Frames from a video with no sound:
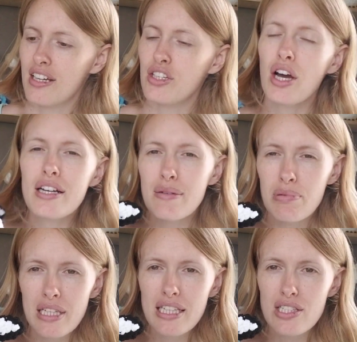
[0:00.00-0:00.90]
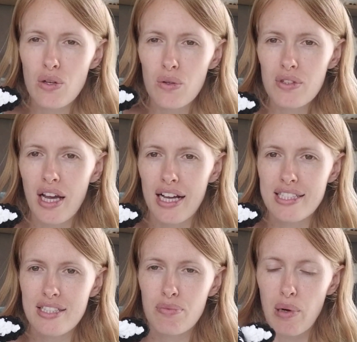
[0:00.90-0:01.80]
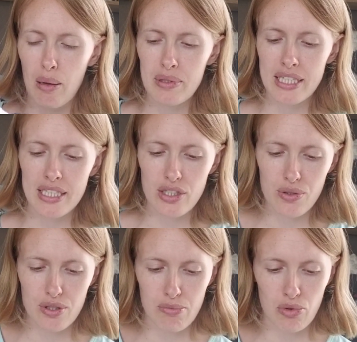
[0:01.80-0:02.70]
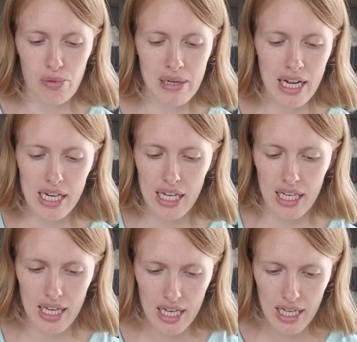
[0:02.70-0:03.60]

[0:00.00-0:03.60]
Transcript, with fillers: Not completely sold. I still probably need to do some ruminating.